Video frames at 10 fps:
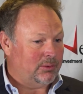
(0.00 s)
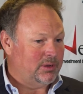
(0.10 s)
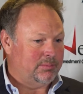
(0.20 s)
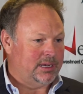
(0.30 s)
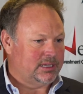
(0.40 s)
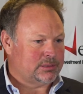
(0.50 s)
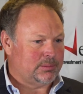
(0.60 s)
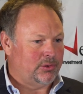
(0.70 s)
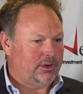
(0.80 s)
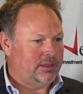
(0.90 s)
We've been
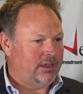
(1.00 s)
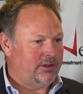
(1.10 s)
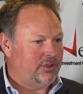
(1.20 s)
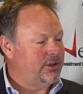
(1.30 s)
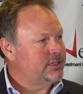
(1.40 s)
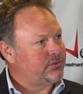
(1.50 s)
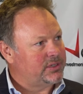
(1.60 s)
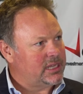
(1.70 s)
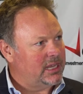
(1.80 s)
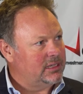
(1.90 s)
exploring there in earnest
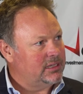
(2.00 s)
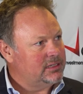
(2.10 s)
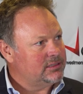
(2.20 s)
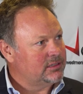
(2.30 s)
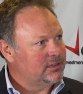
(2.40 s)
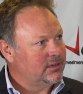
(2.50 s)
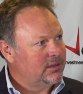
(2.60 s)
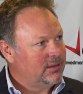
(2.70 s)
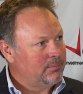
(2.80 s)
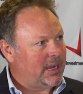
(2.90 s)
for 10 years and
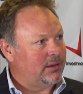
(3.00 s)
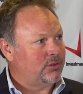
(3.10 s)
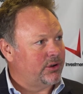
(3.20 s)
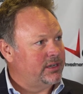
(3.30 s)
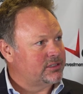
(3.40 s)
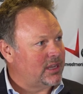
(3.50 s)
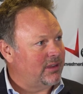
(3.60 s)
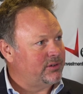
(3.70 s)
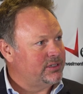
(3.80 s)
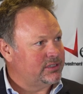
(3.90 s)
made 3
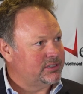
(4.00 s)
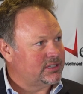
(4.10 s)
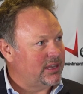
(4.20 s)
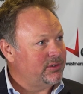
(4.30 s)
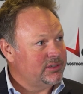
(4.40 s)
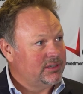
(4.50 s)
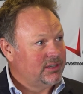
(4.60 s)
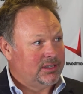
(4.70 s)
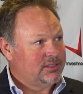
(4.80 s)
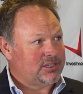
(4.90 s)
discoveries in 7,
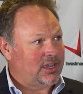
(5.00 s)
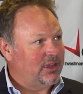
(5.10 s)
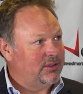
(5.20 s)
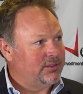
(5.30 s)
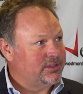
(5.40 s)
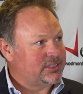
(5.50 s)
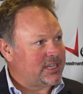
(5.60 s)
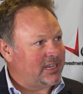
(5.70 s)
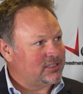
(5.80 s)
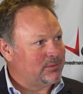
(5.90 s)
so the
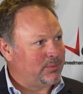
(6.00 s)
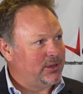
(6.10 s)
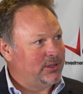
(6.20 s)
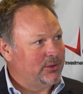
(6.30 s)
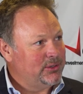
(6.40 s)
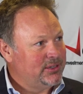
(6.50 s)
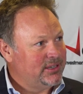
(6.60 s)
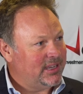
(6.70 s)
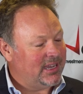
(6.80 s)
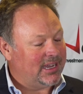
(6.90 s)
stats are pretty good.
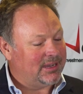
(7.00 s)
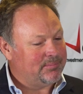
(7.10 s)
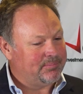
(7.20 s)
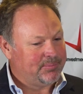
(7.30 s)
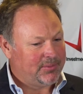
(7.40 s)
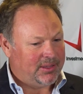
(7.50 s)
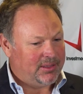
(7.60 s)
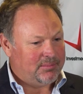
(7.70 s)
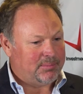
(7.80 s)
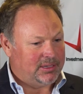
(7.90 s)

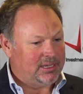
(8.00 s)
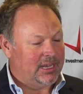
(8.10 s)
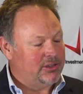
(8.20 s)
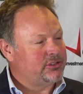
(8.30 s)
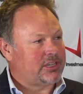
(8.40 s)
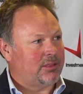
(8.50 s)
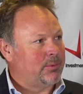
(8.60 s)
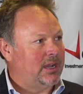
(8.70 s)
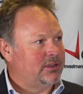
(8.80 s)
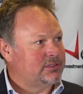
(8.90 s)
But yeah, New South
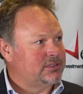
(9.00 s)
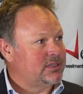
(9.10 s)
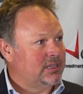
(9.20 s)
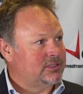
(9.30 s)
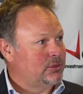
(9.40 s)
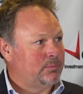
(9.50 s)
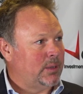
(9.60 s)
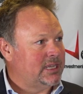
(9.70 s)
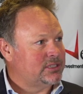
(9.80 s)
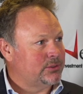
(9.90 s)
Wales is a good
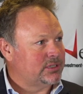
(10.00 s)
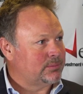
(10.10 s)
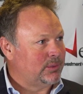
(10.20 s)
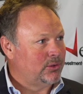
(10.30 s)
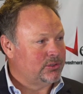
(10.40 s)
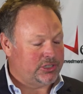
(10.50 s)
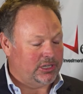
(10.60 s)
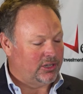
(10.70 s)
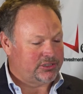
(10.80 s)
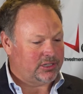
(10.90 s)
place to explore,
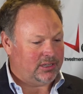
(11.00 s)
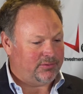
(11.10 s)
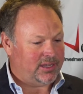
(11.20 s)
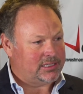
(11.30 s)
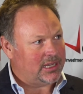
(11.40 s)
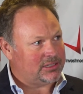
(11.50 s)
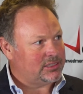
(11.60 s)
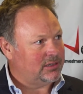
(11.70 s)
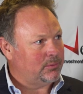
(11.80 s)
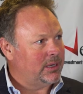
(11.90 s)
geologically
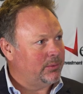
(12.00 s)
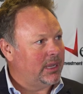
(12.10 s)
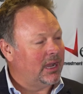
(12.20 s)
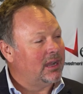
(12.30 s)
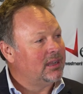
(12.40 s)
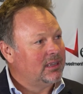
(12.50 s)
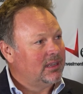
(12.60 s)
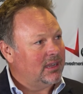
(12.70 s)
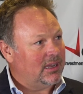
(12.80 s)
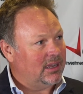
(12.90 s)
fantastic where we are,
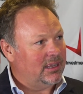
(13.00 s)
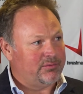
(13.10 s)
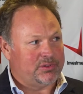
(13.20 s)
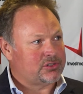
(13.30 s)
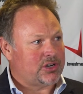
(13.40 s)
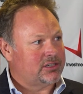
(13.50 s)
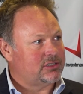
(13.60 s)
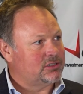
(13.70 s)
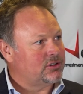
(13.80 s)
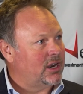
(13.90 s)

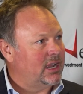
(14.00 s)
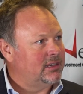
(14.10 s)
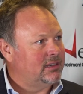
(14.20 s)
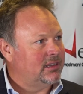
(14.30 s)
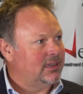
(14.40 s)
infrastructure's great,